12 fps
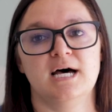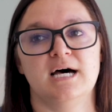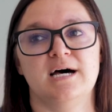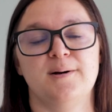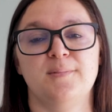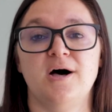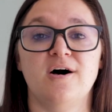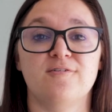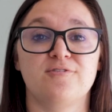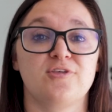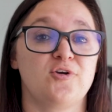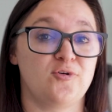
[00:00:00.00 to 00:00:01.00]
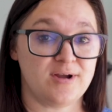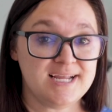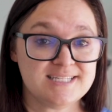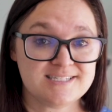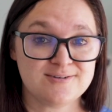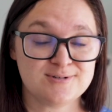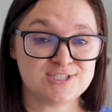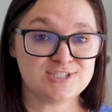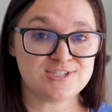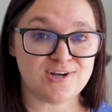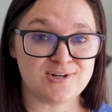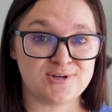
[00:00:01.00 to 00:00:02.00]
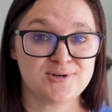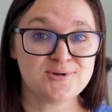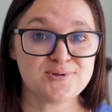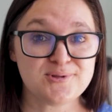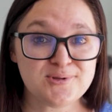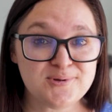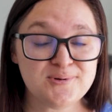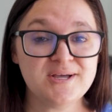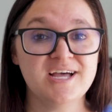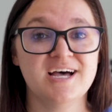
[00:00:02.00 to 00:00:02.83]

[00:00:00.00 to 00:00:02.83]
Of The Great, which is on Hulu.